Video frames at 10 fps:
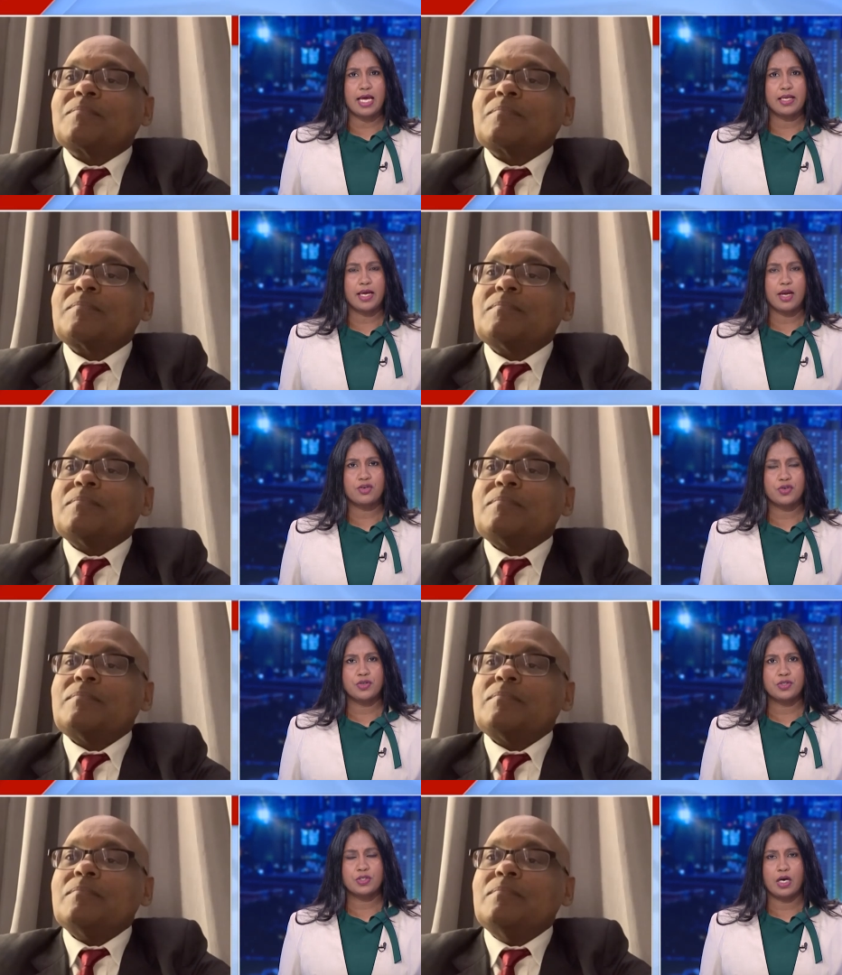
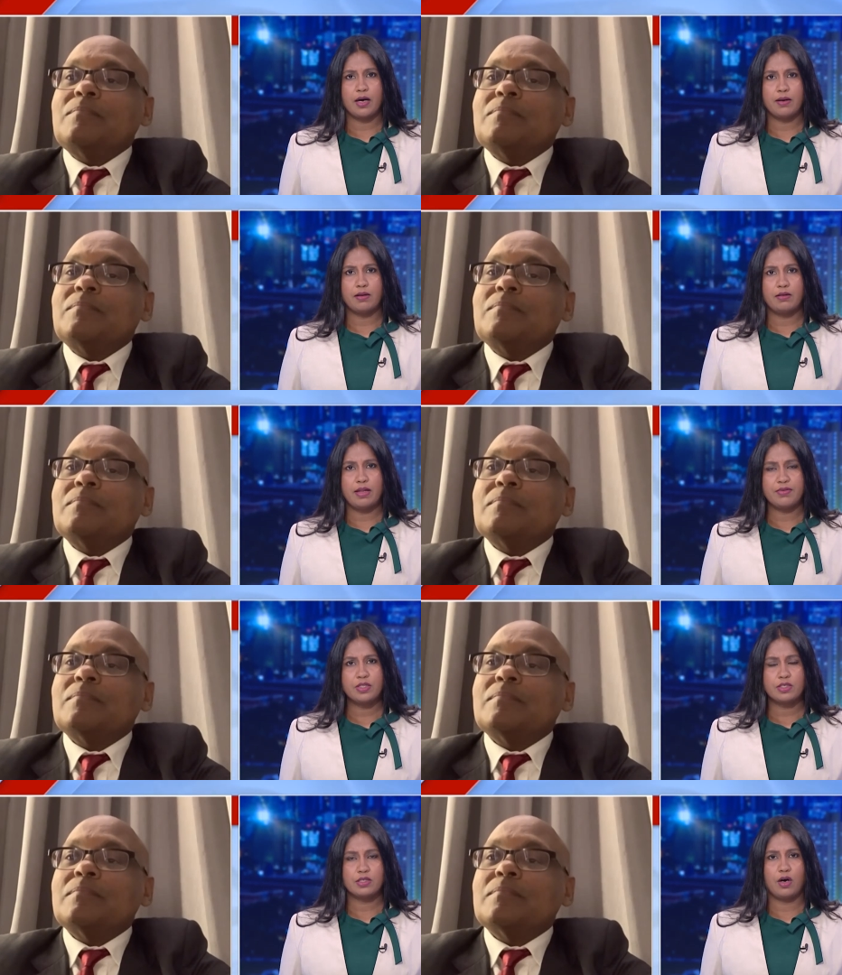Speaker 1: allegations uh,
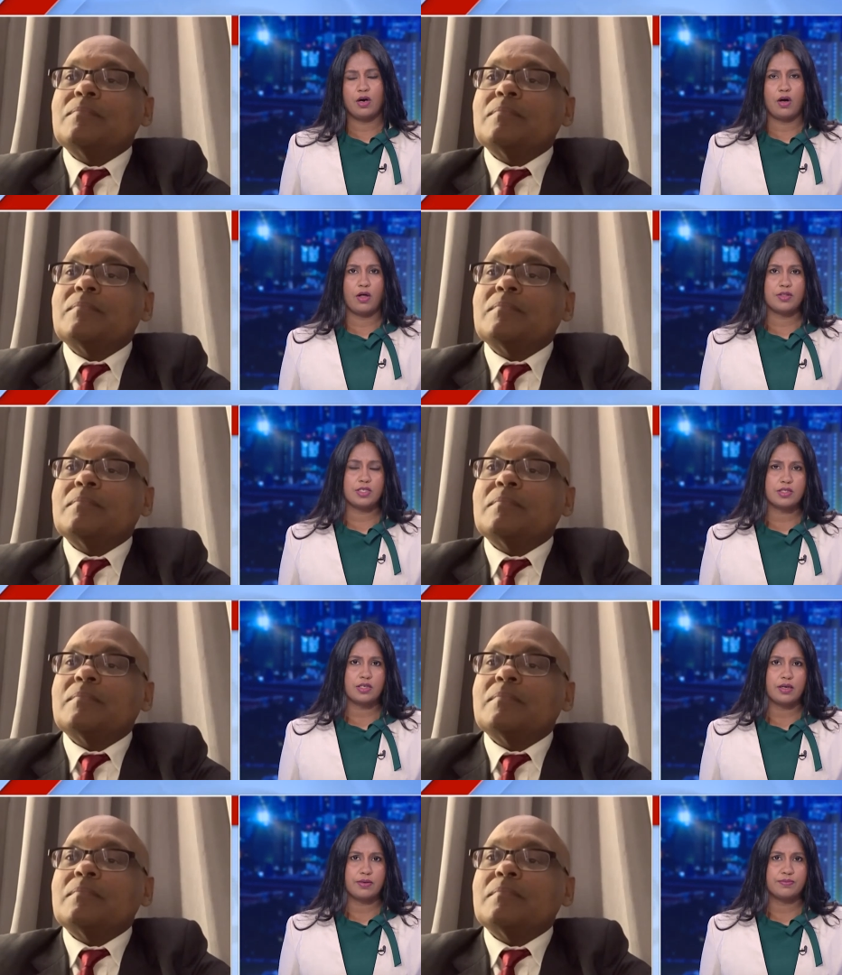leveled uh, on this
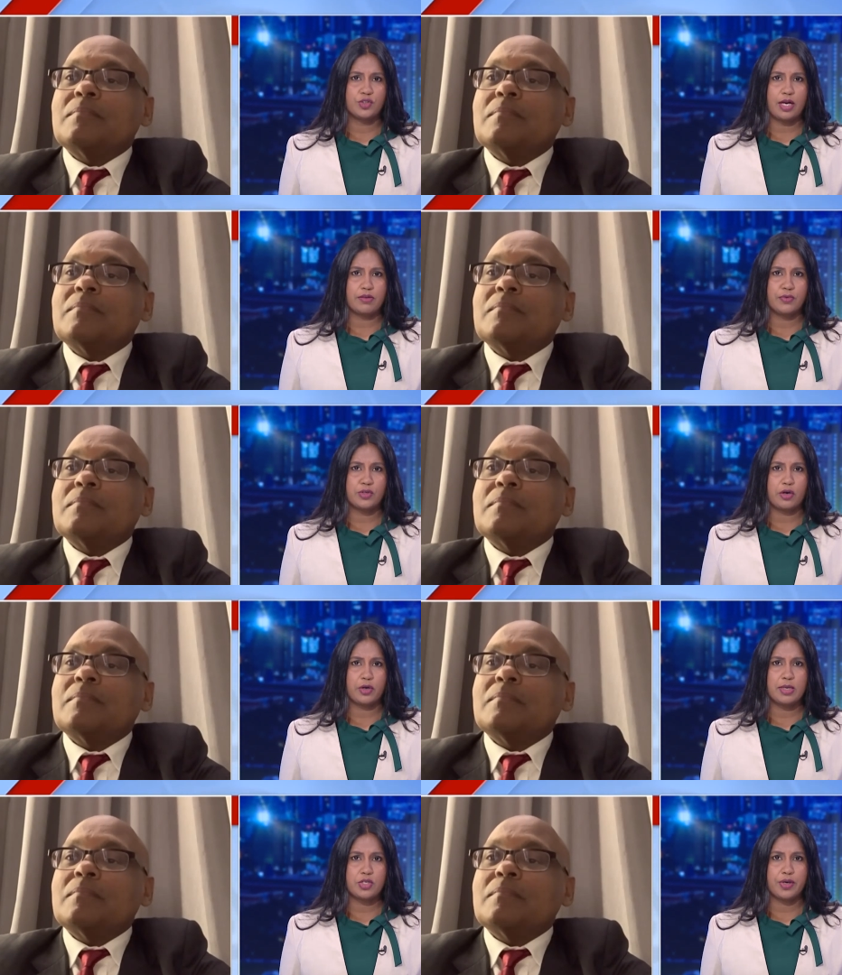uh, Channel four
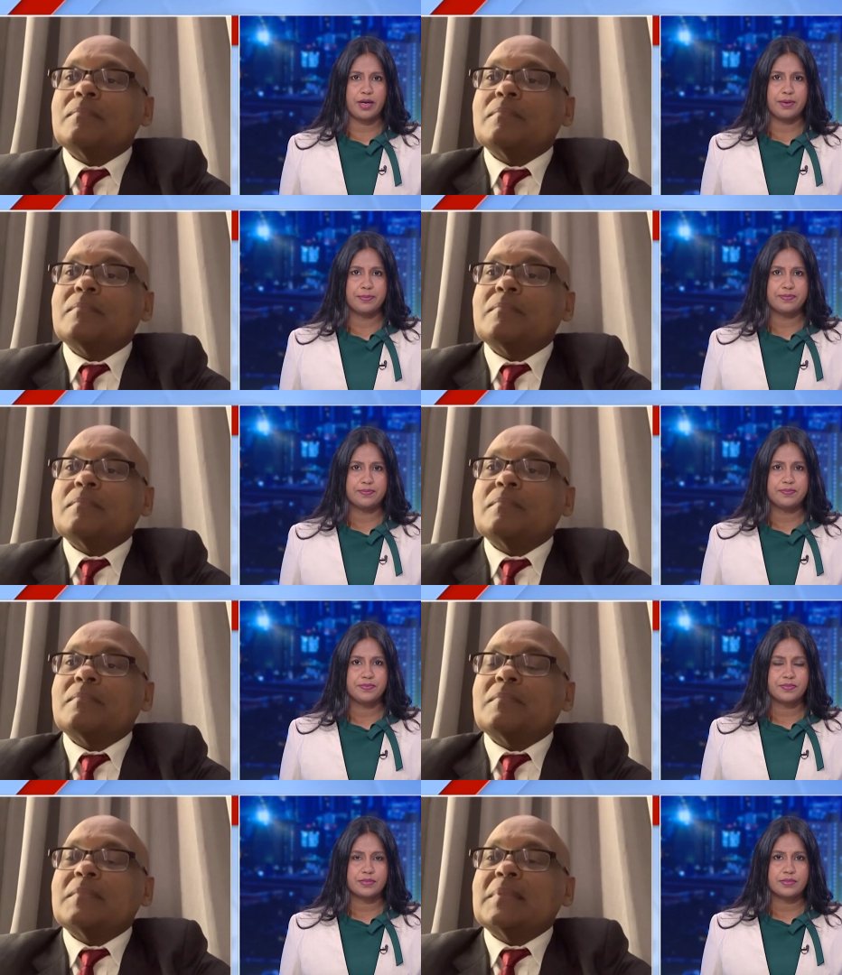documentary?
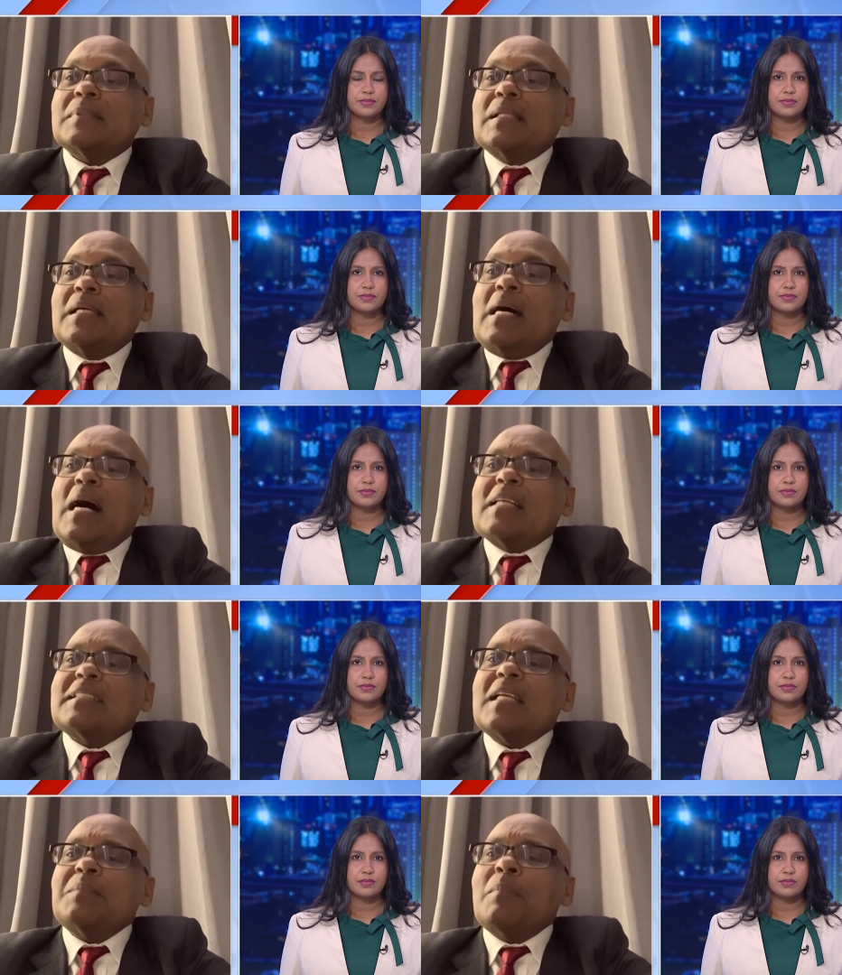
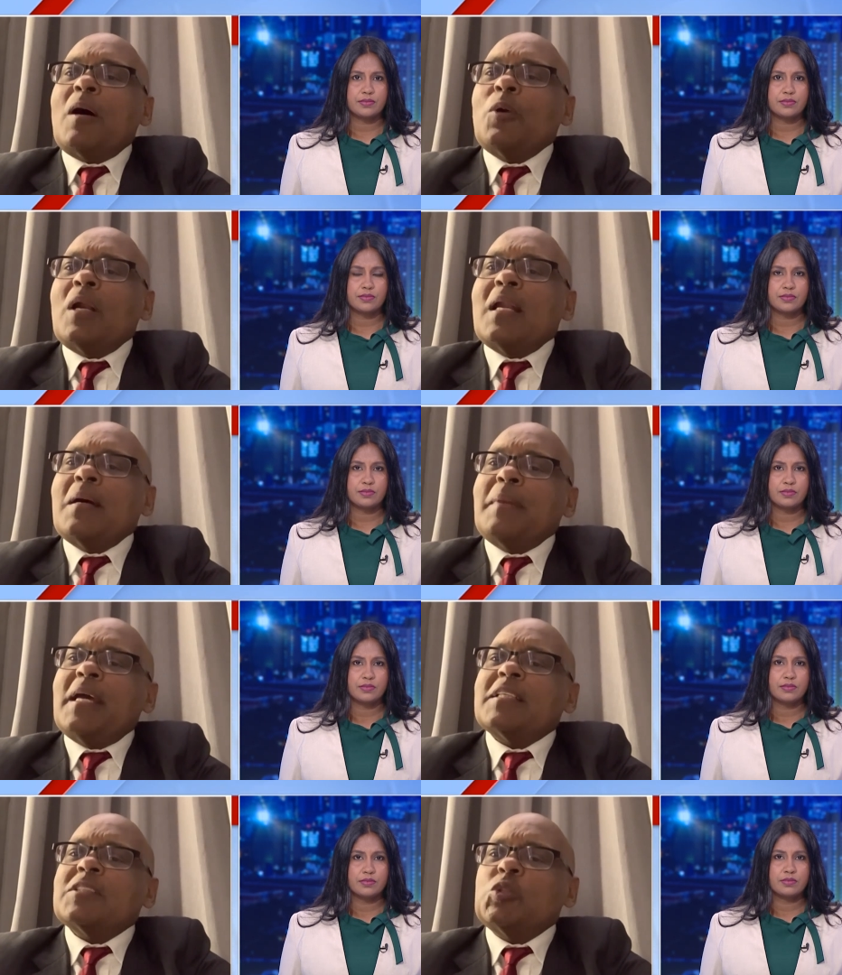
Speaker 2: Azad Maulana
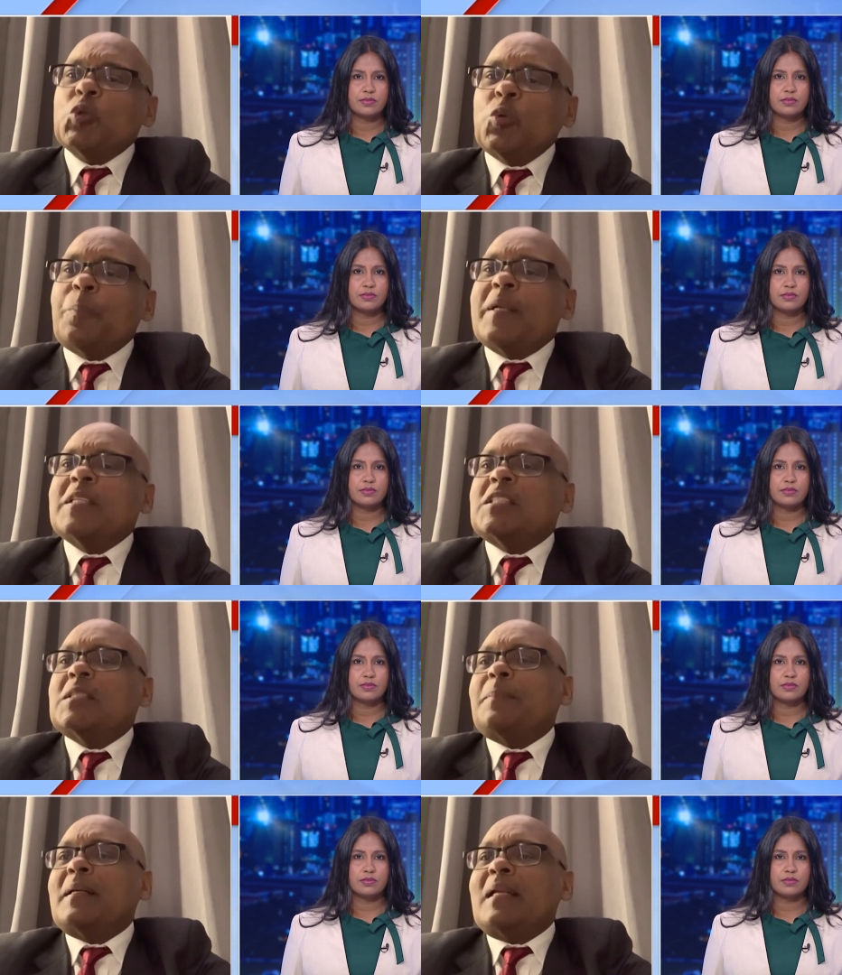makes two
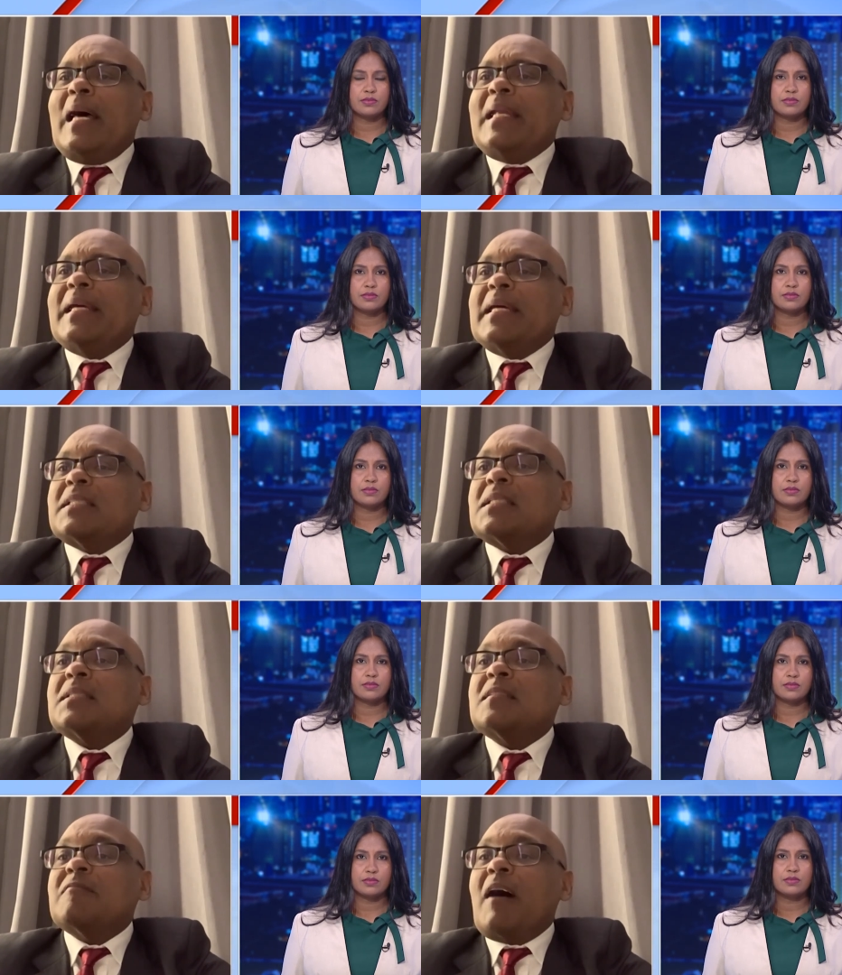principal
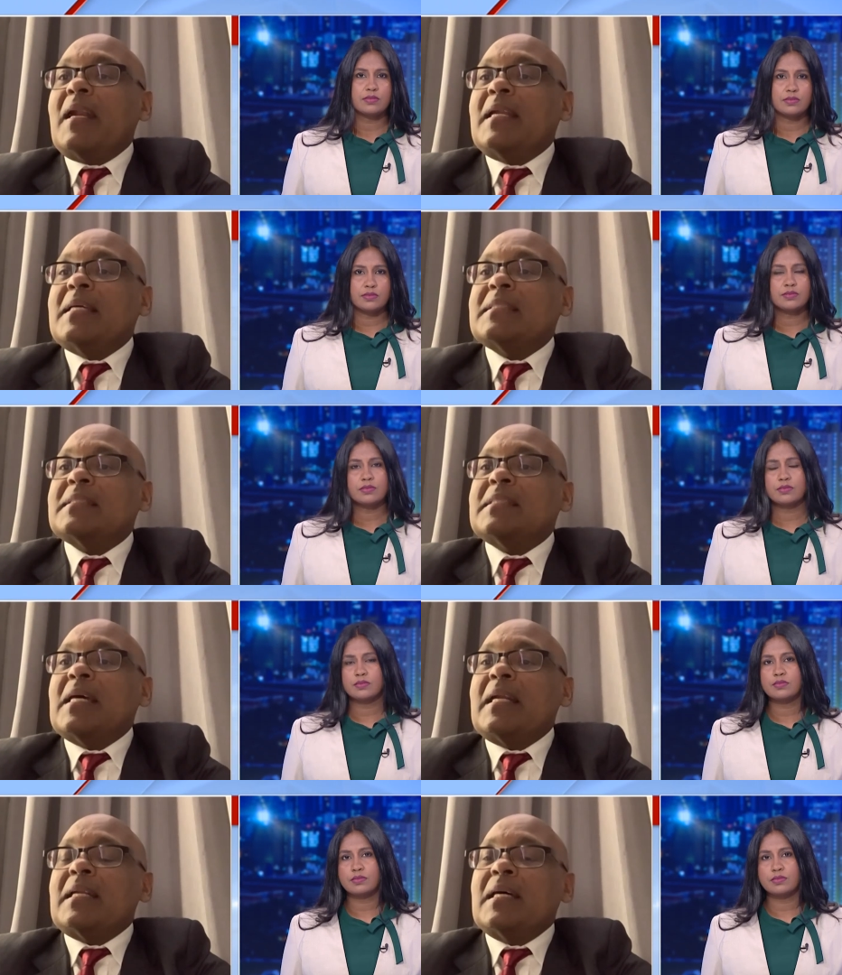allegations. One is
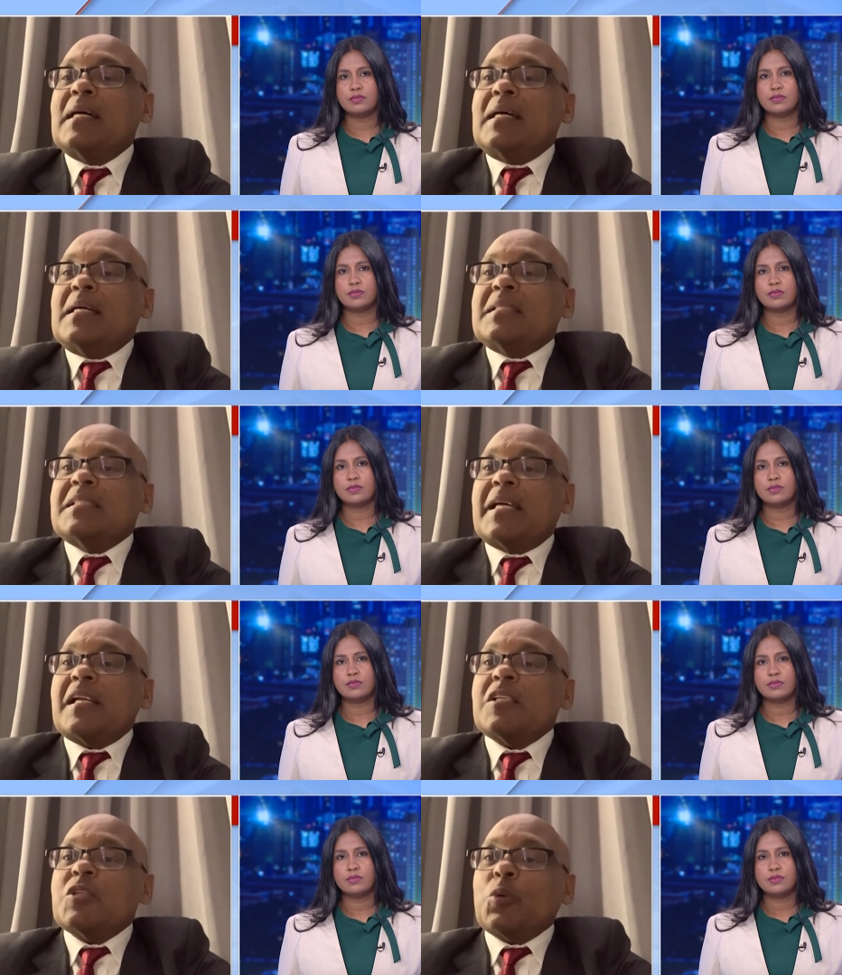that
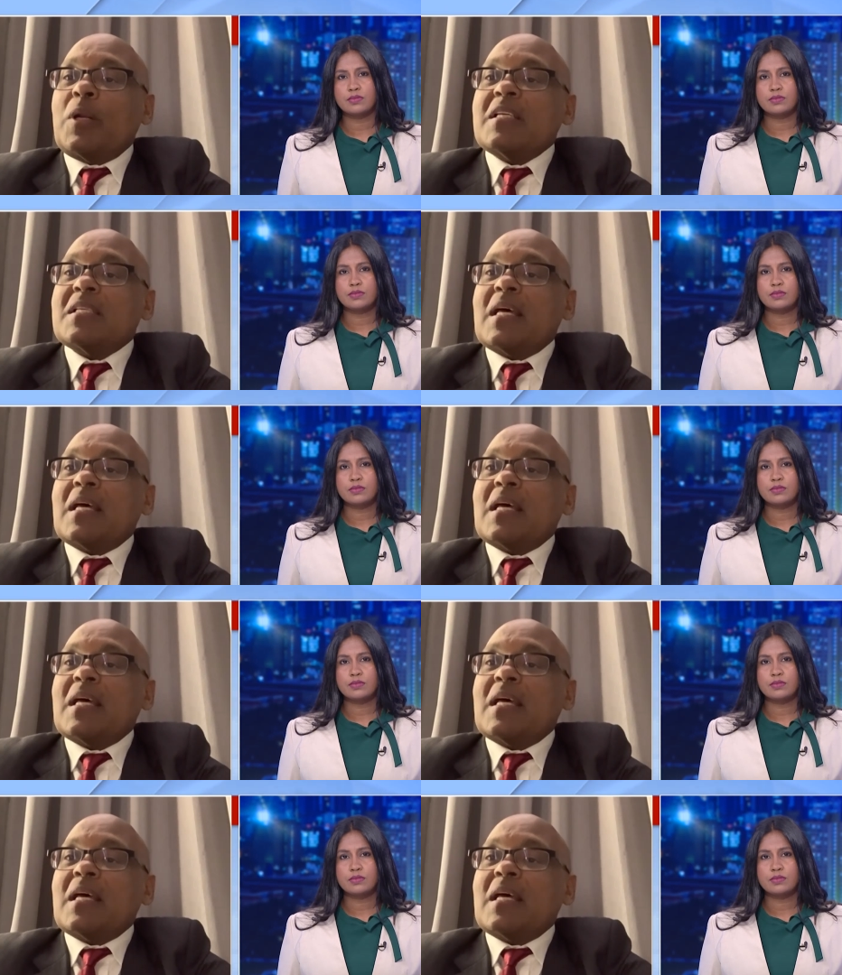General Suresh